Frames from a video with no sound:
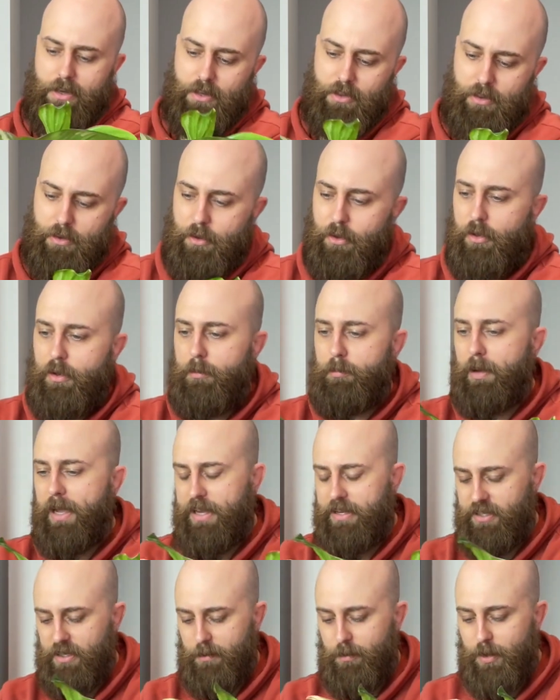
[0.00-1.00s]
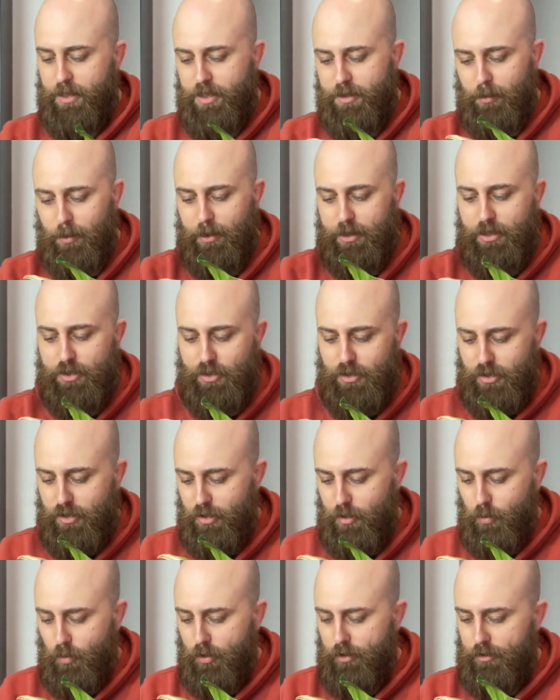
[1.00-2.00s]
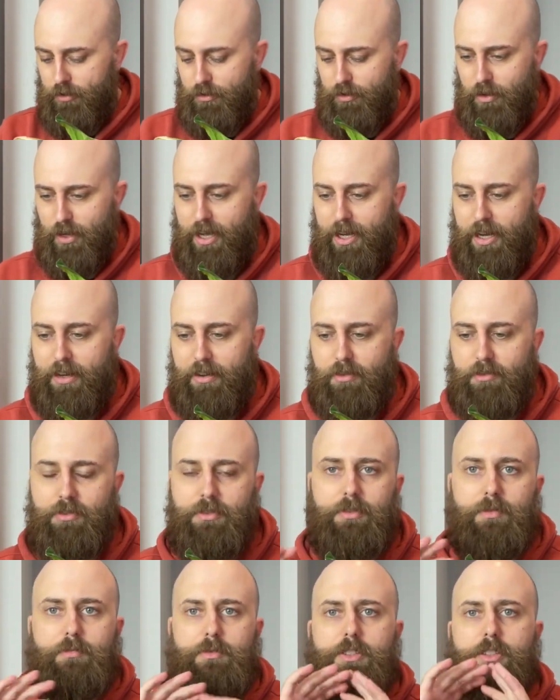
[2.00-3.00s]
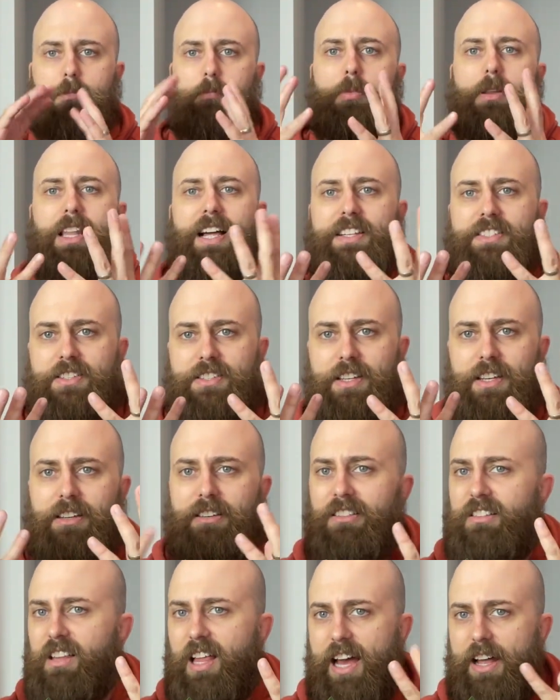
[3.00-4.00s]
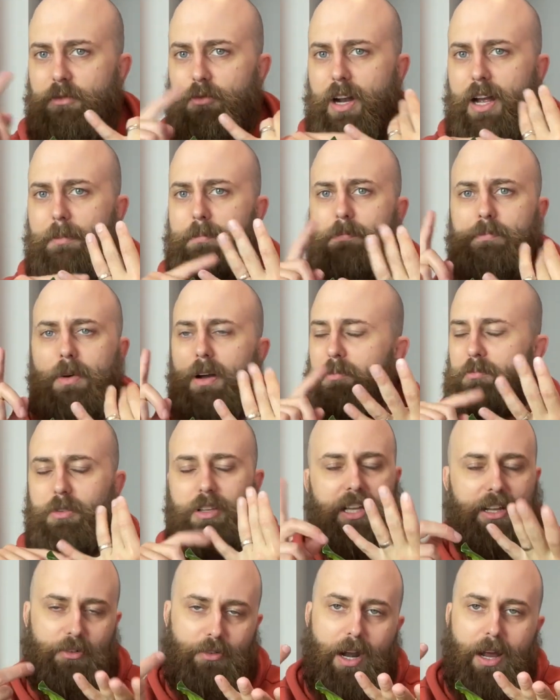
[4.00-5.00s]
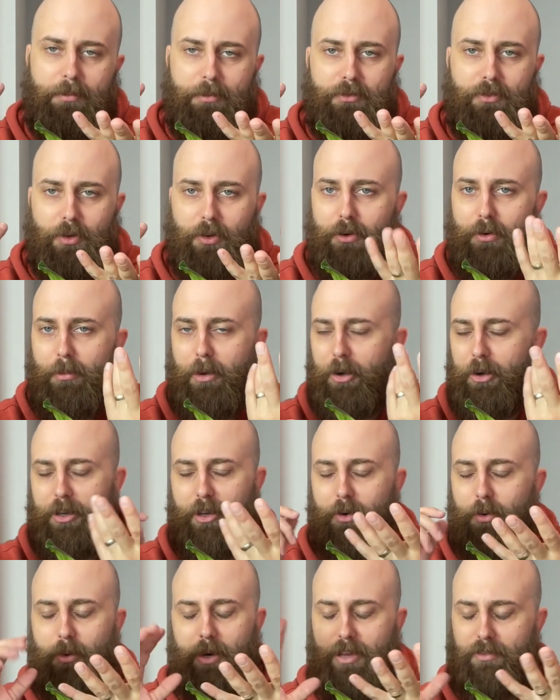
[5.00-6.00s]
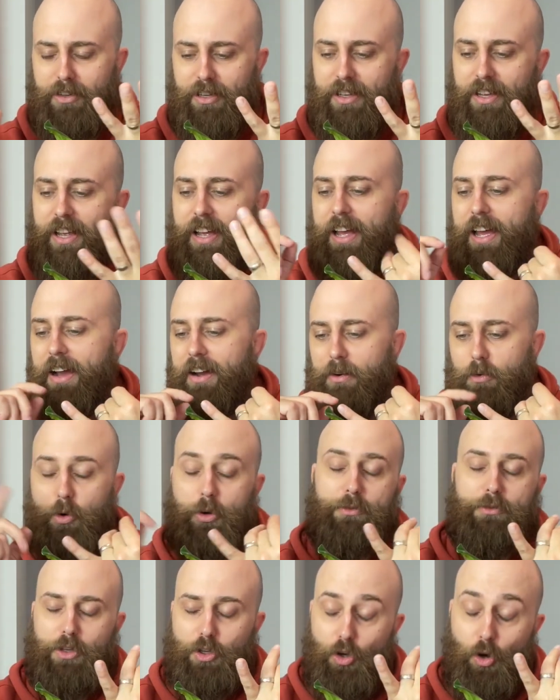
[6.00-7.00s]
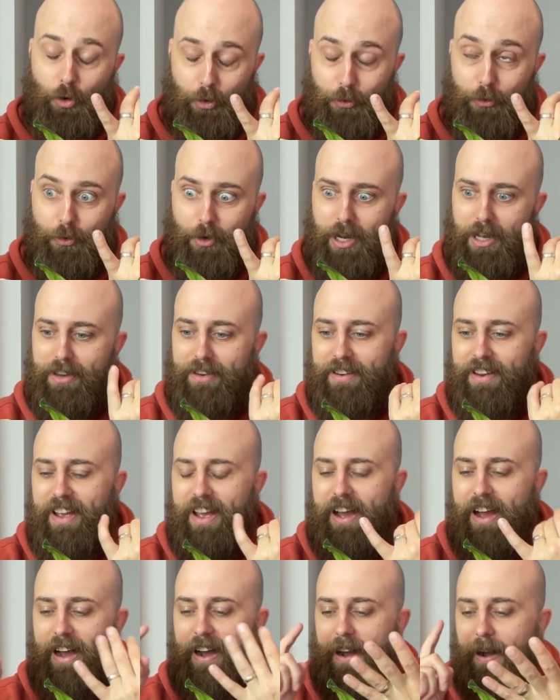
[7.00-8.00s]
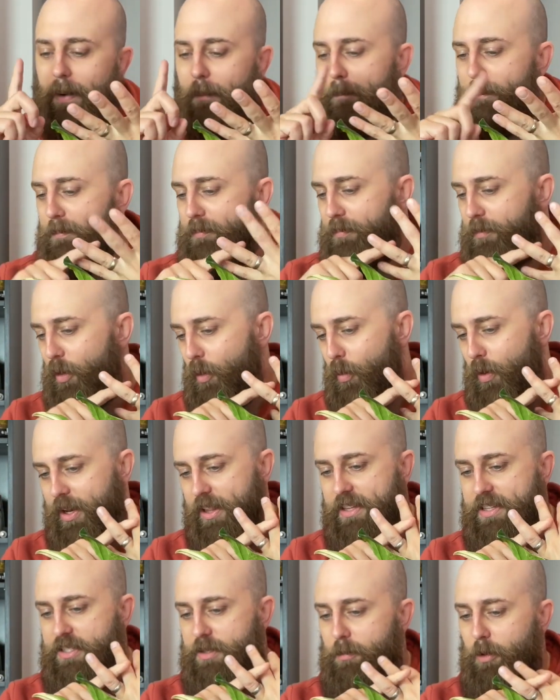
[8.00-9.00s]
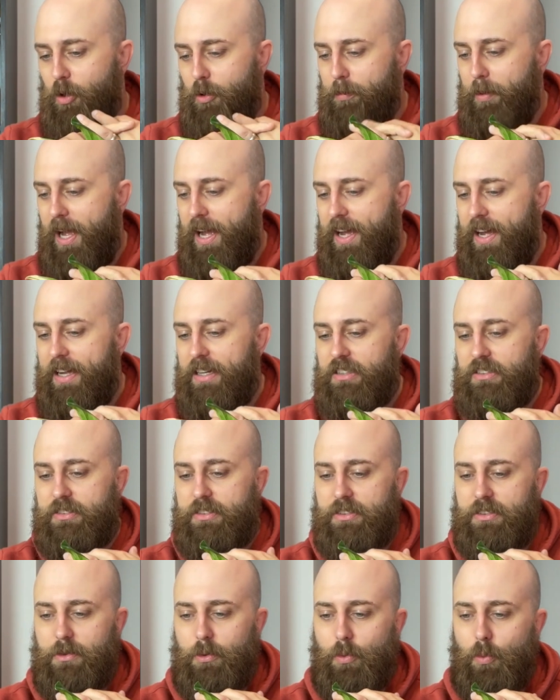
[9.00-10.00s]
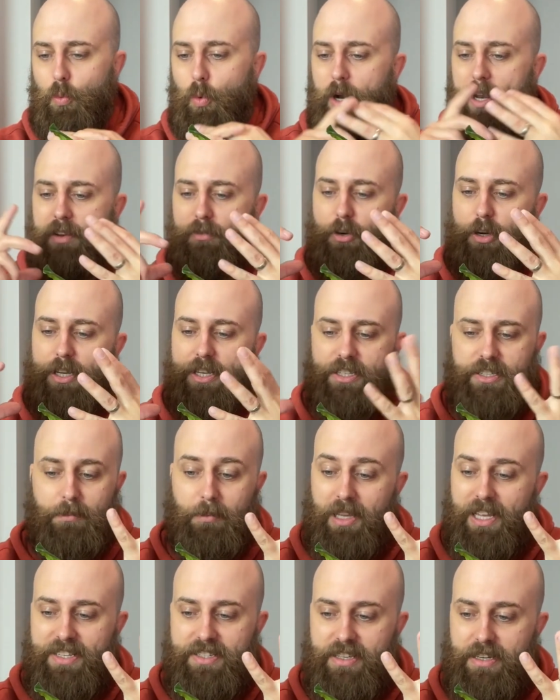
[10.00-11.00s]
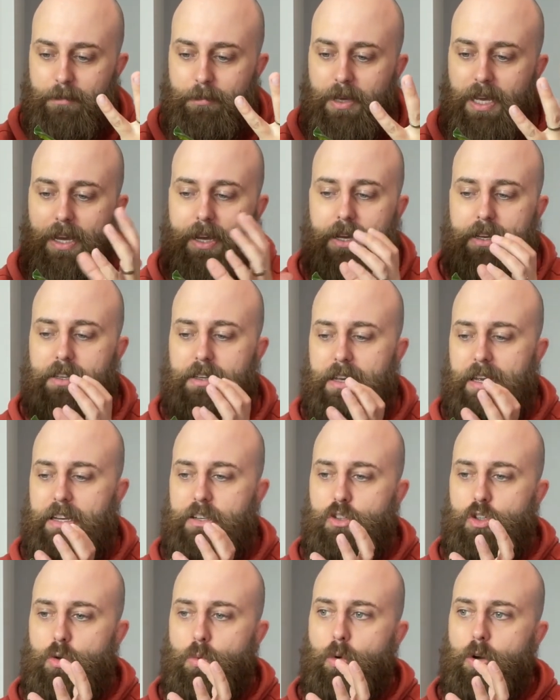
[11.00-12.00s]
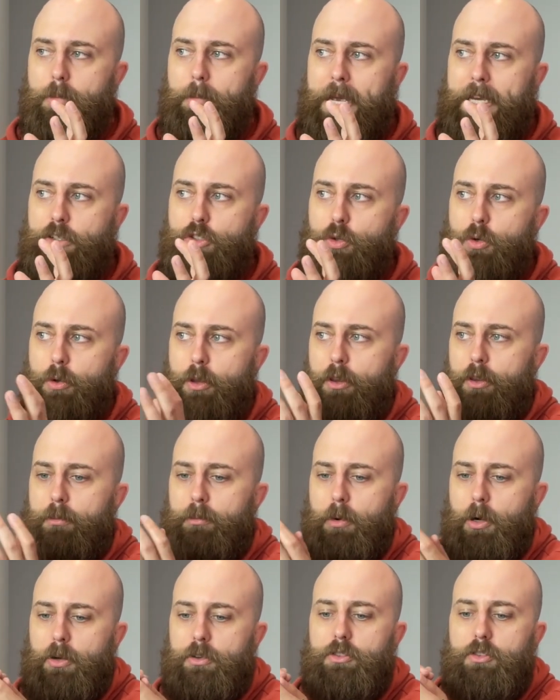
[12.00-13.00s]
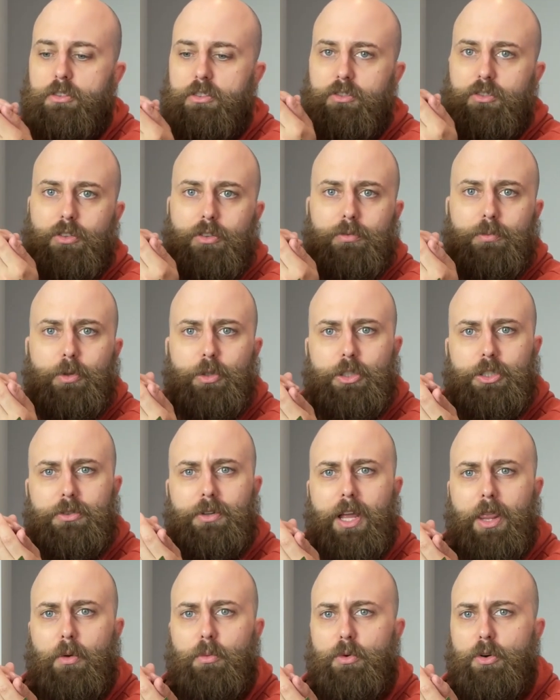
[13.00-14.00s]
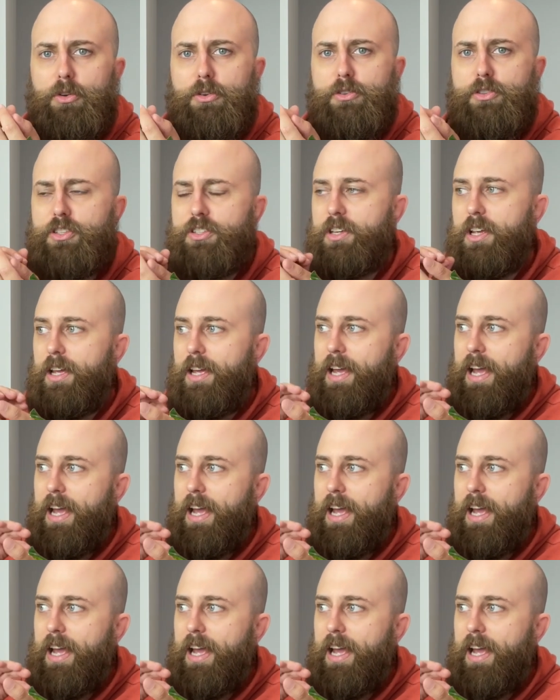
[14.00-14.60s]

the basic principle is that you want to have some plastic, Glad wrap, cling wrap if you're American or whatever, or if you're not Australian, one of these Ziploc bags, whatever it is, a plastic bag, and you want to make sure that the moss is sort of pushed around the roots